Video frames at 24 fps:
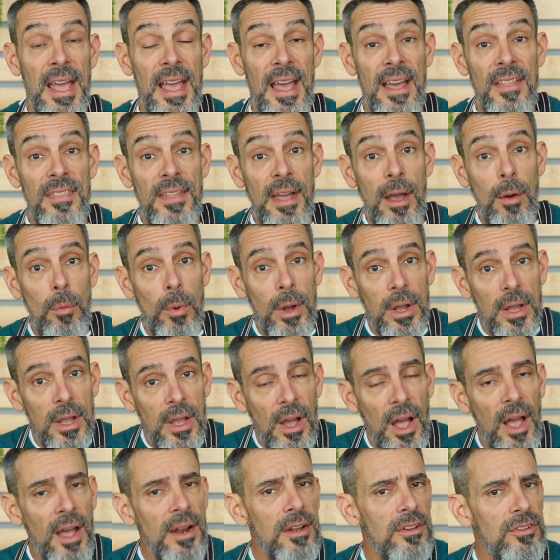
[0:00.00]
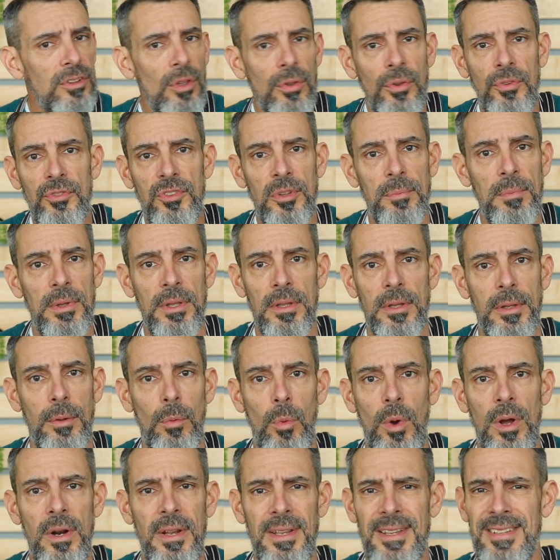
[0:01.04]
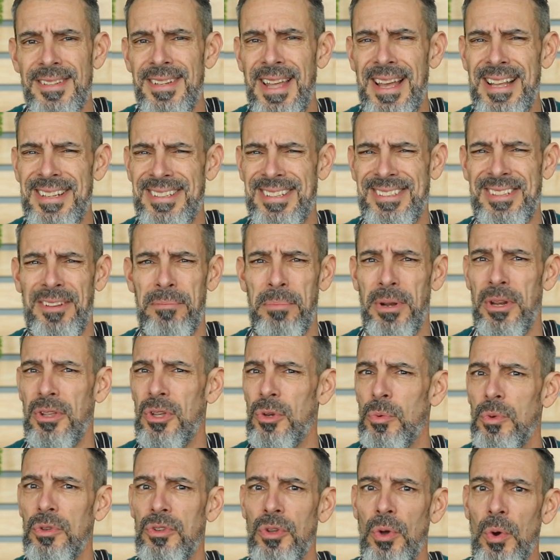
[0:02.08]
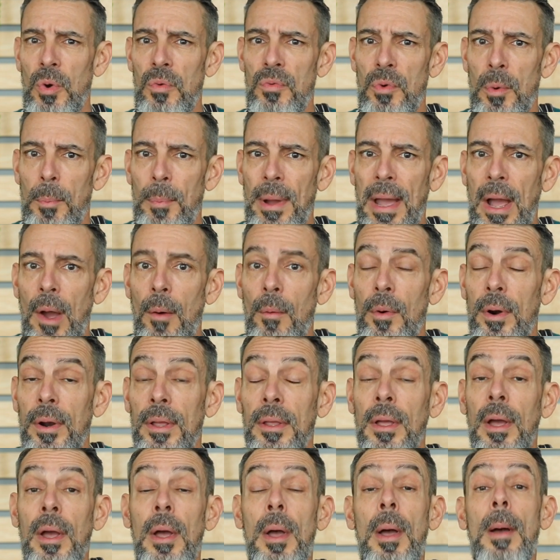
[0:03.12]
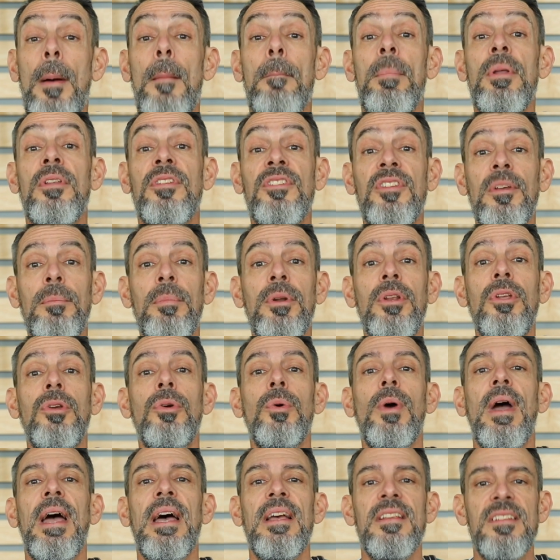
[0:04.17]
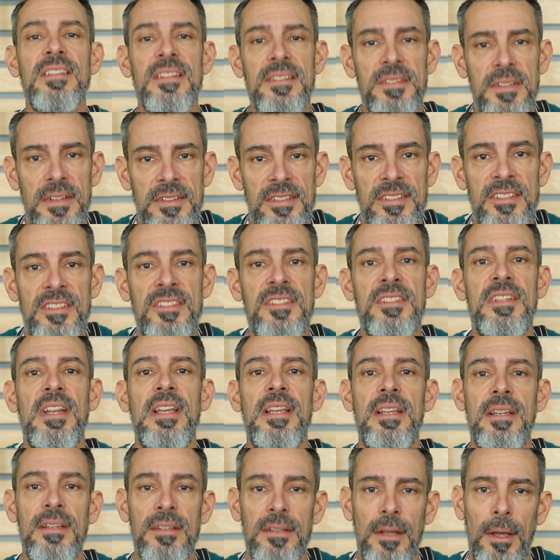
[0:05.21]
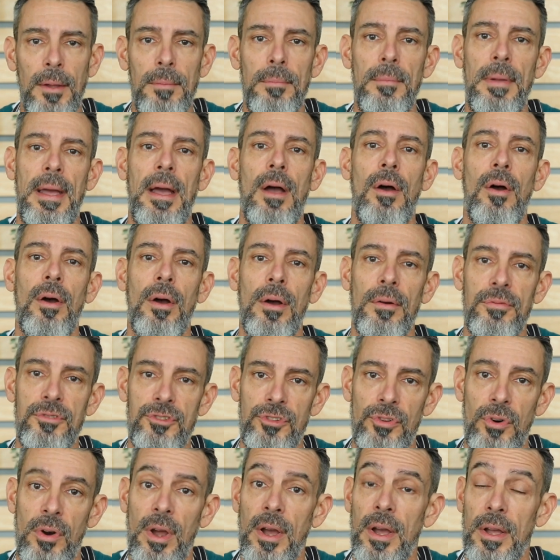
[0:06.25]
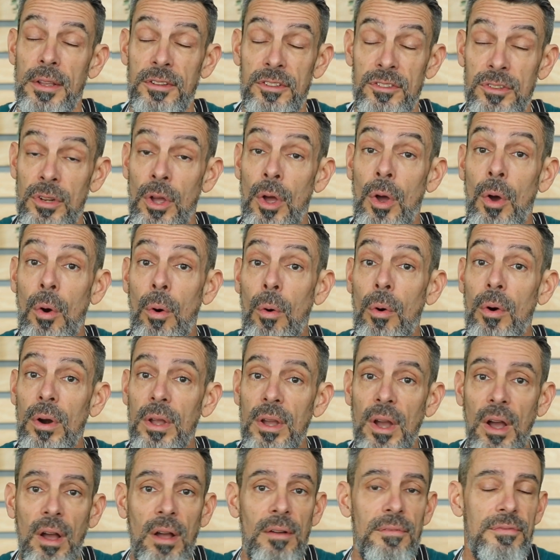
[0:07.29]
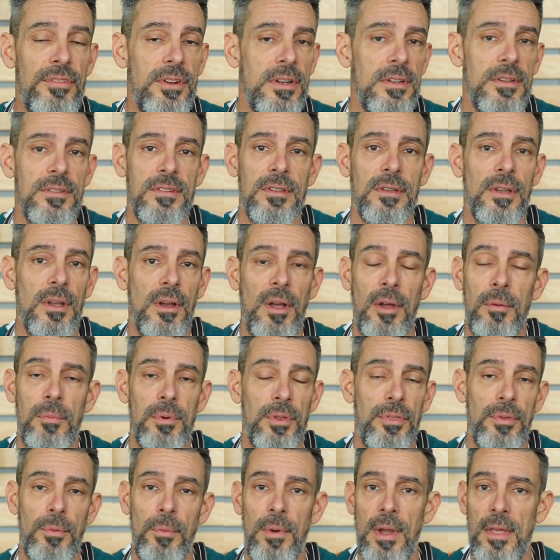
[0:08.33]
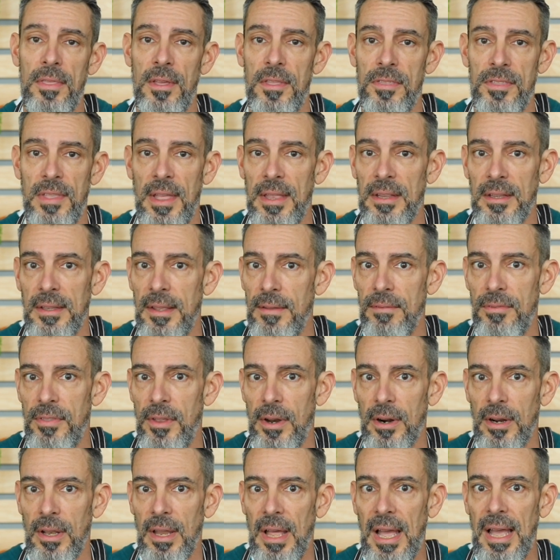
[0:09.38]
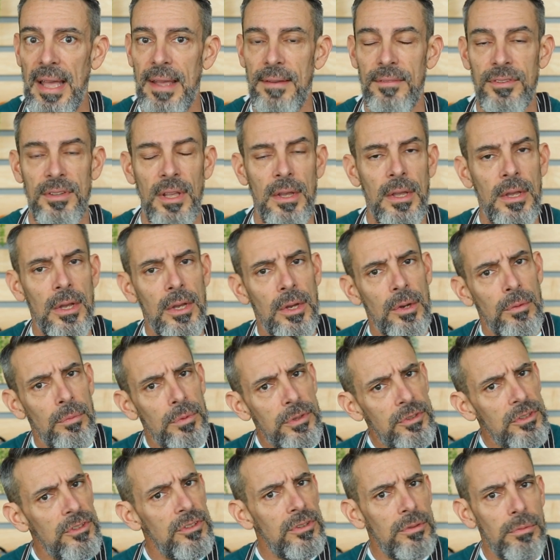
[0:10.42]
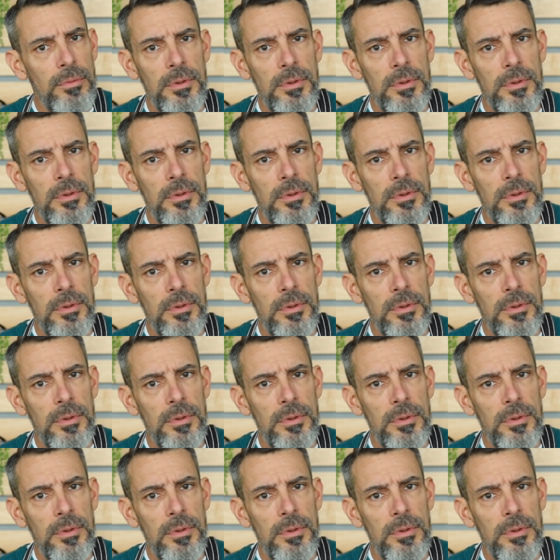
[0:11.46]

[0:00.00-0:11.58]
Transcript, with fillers: And that what God is ultimately wanting is not somebody who is overpowering, but somebody who has a distinct amount of trust or confidence in God with the way that they live their lives, which is the